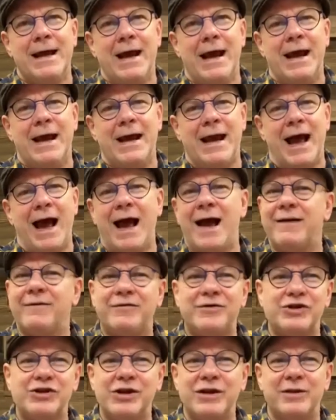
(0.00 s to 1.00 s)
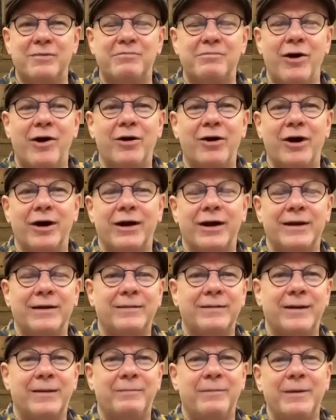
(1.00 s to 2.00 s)
And I've seen a mark
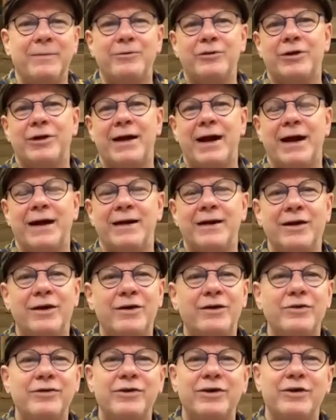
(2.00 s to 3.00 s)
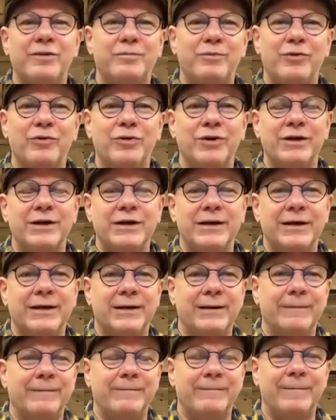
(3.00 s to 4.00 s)
in people that I know that are born
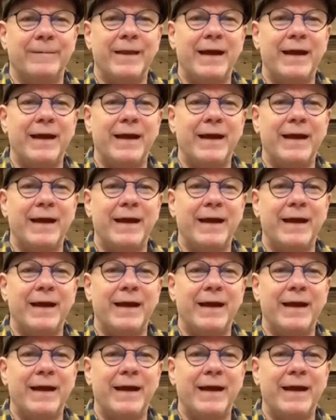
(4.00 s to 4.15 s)
again.